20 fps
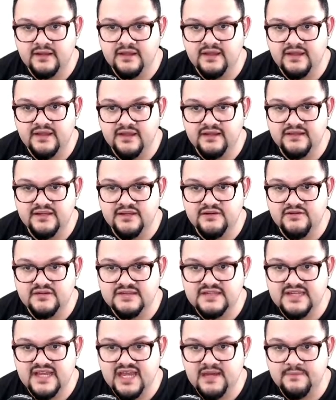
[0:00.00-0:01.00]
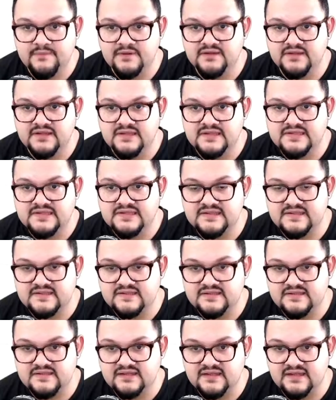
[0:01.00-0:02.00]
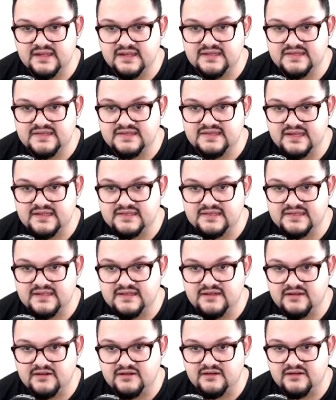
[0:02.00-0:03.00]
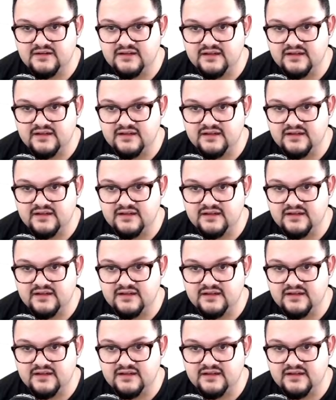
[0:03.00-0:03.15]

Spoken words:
and then you can tap on this Excess here,